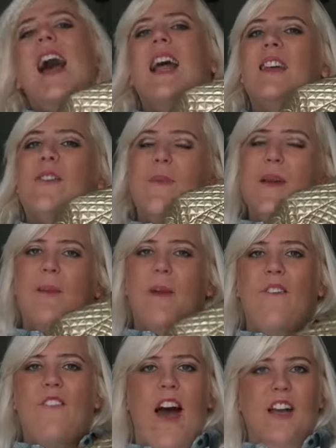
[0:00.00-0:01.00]
Eloquii made
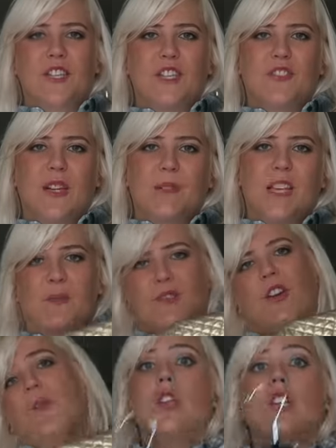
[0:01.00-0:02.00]
my fashion dreams come true.